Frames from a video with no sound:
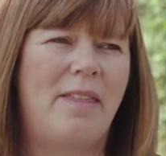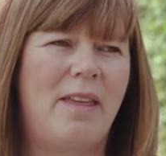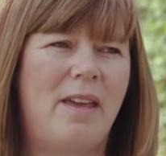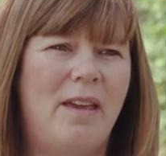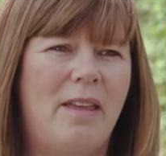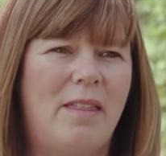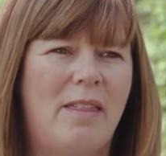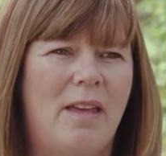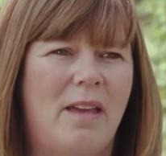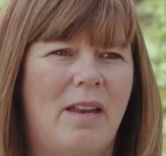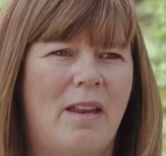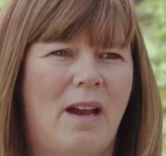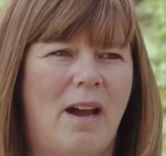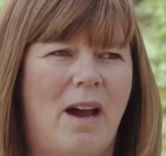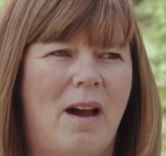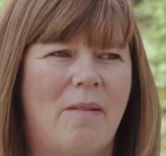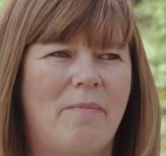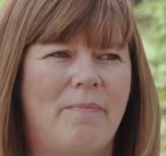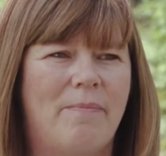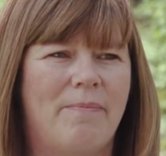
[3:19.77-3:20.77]
think that
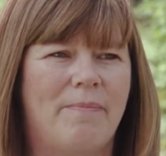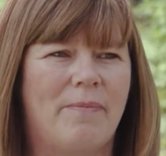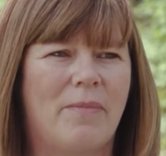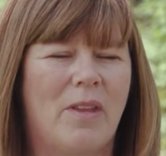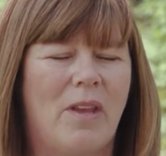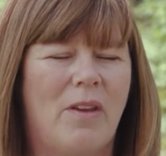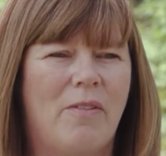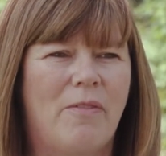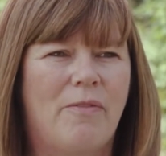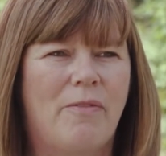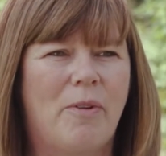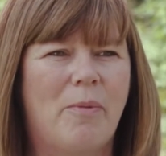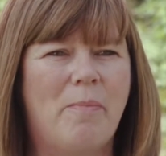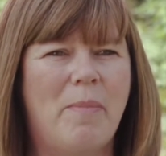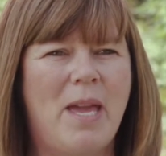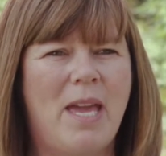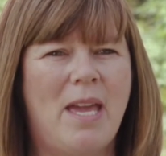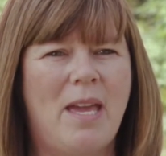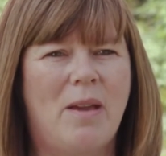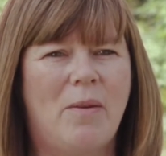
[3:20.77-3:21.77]
for
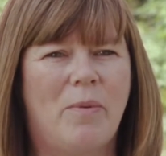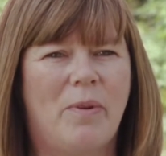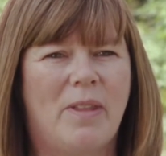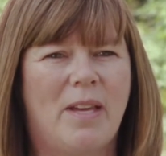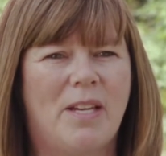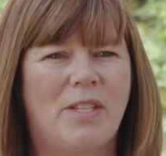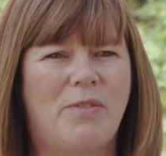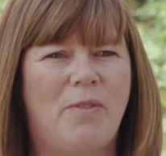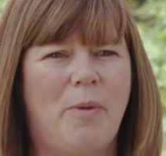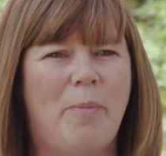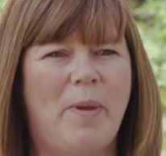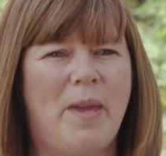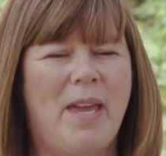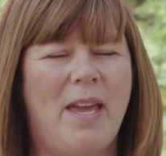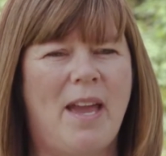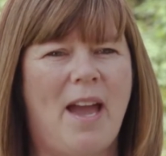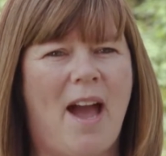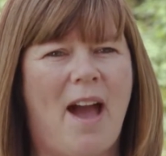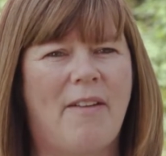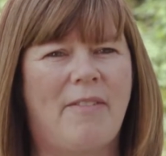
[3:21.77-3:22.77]
me, with
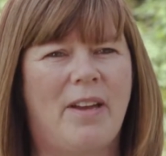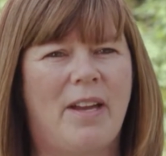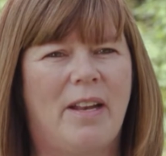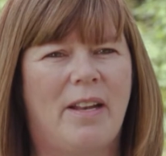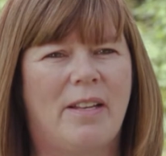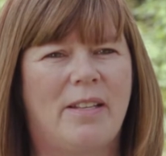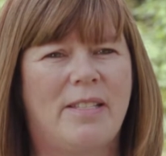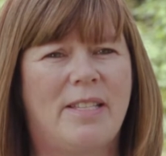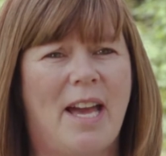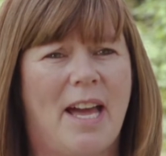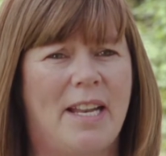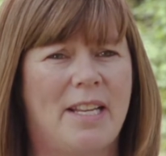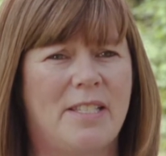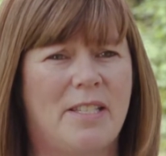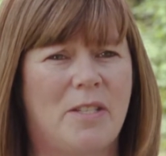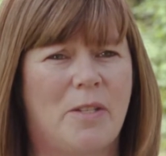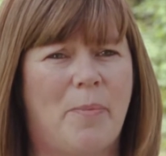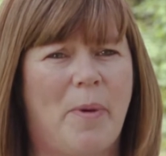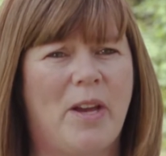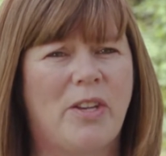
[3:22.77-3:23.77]
SVP, having
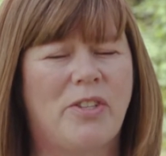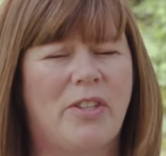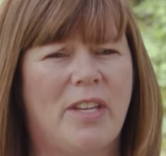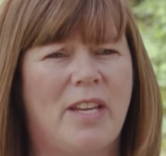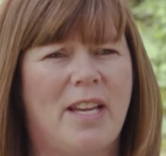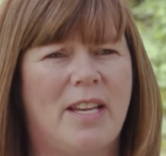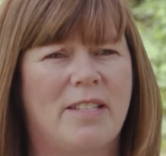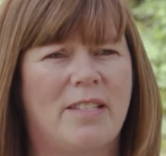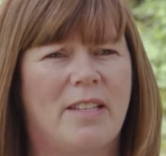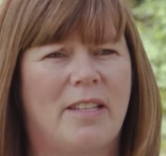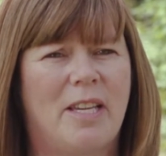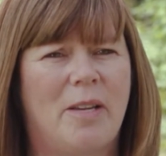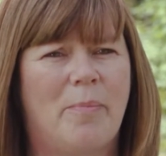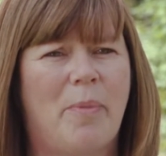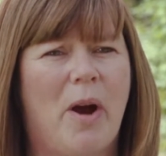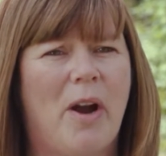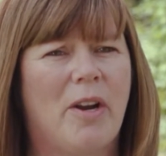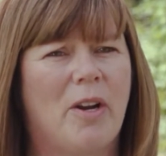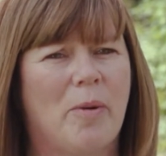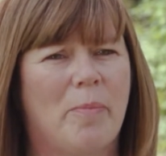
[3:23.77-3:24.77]
Dennis especially as a lead
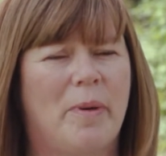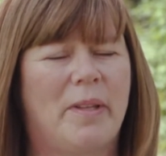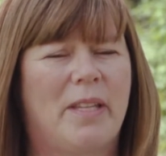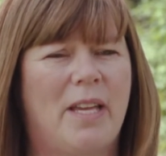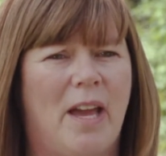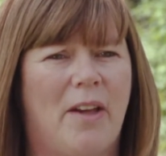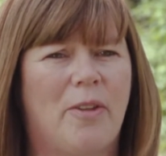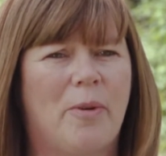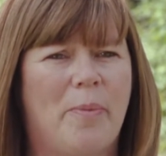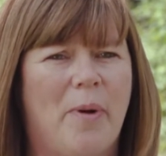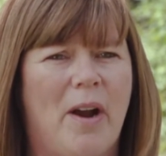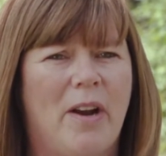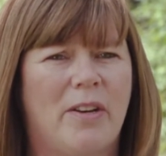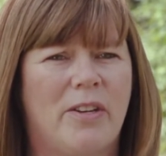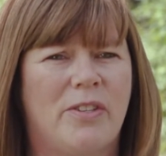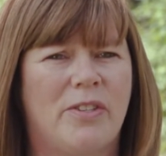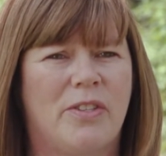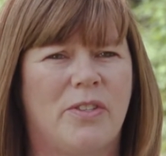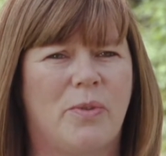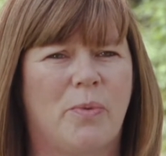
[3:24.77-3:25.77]
partner, but the other
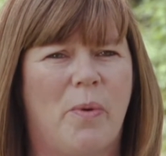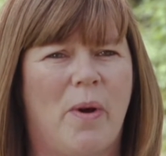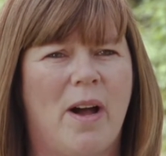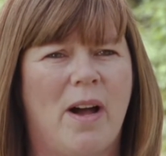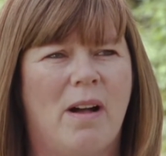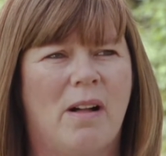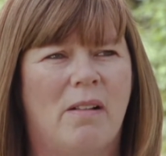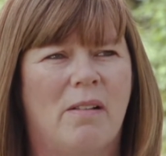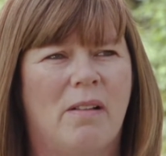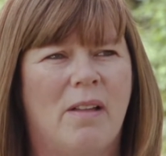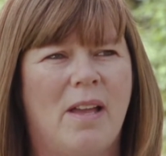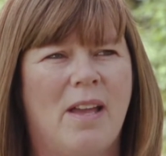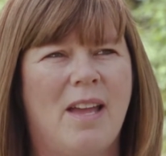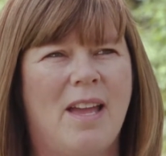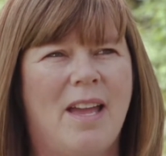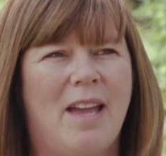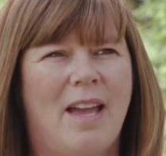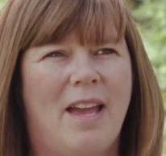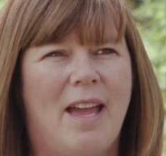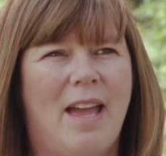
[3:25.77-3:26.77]
partners as well,
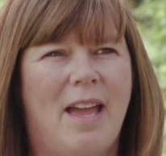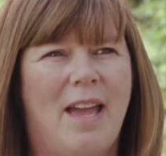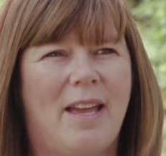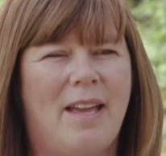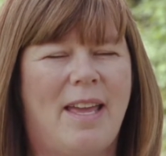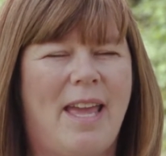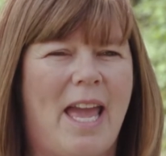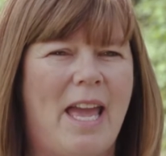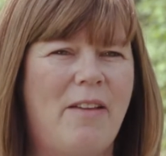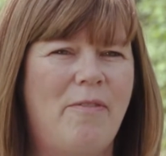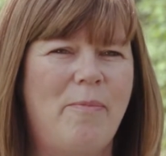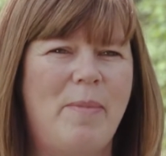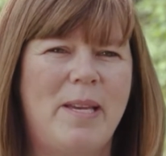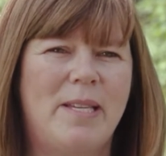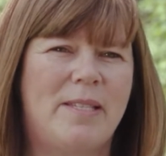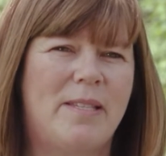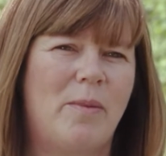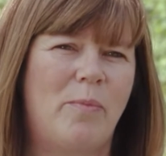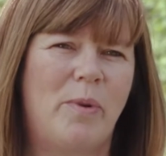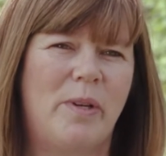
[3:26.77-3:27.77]
gave
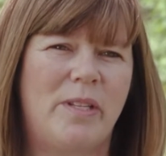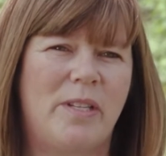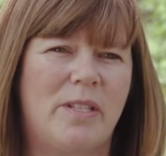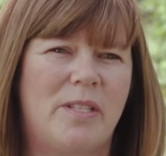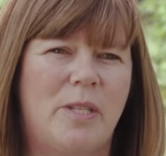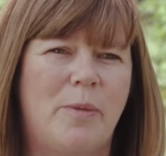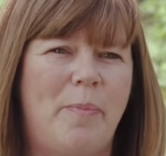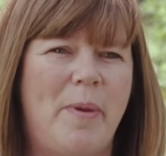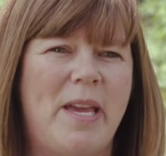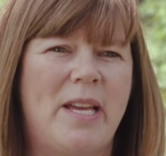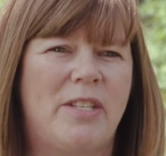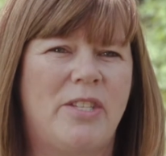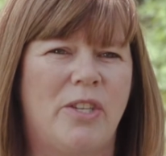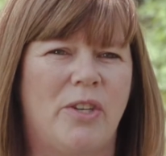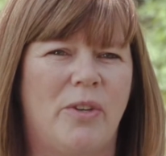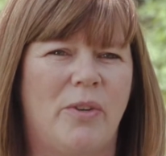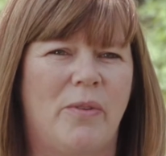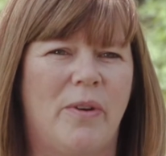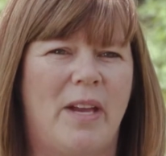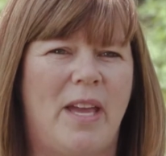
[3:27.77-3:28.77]
me someone to speak
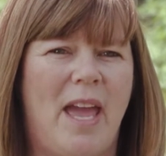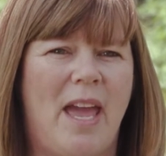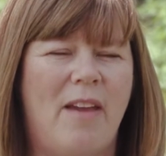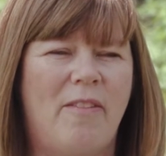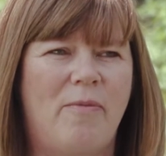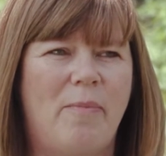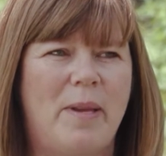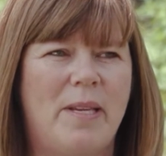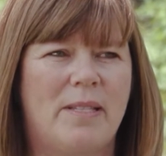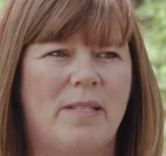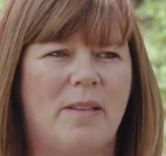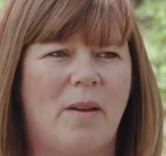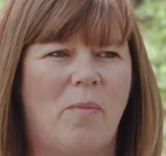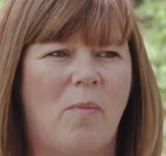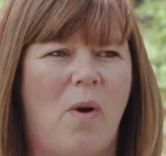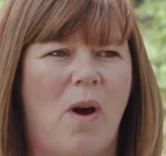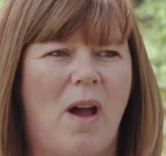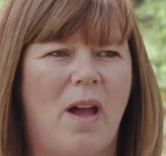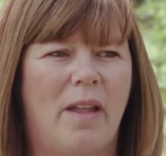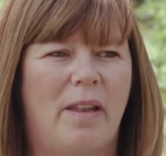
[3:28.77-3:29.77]
to. It gave me
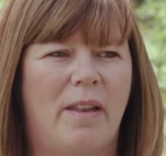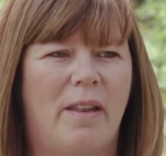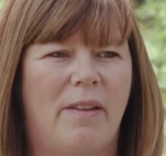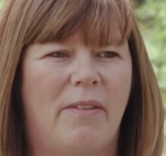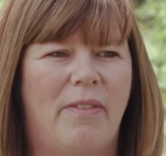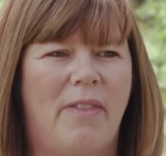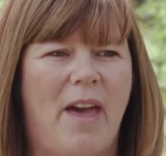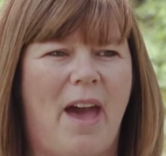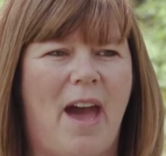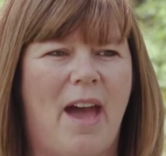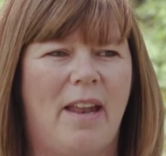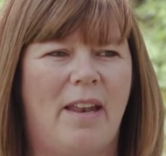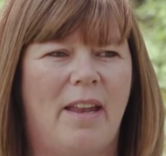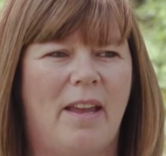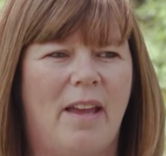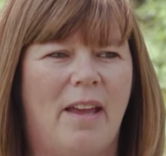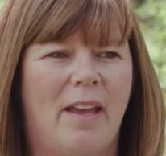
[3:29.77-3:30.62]
someone that